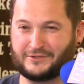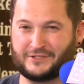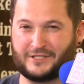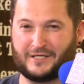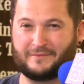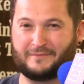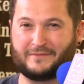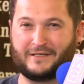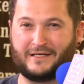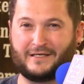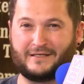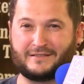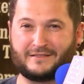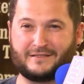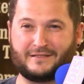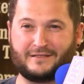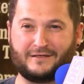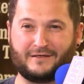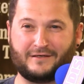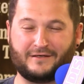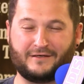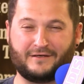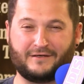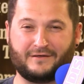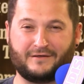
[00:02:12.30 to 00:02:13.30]
Jim does
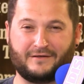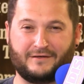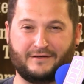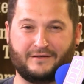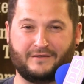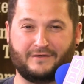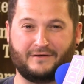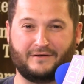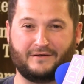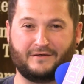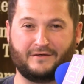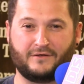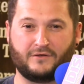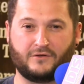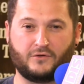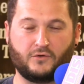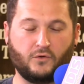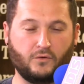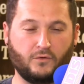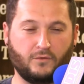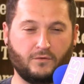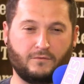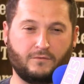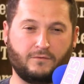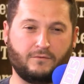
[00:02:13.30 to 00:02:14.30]
the
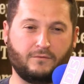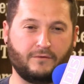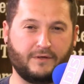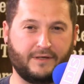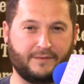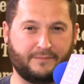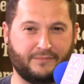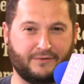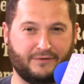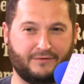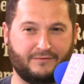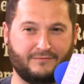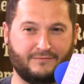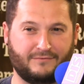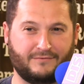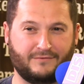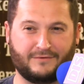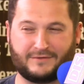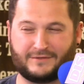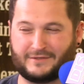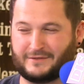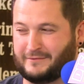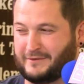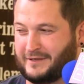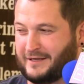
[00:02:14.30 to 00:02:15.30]
cool whip. Or
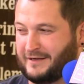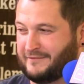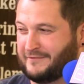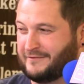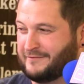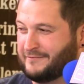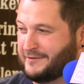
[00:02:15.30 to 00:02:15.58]
so whatever.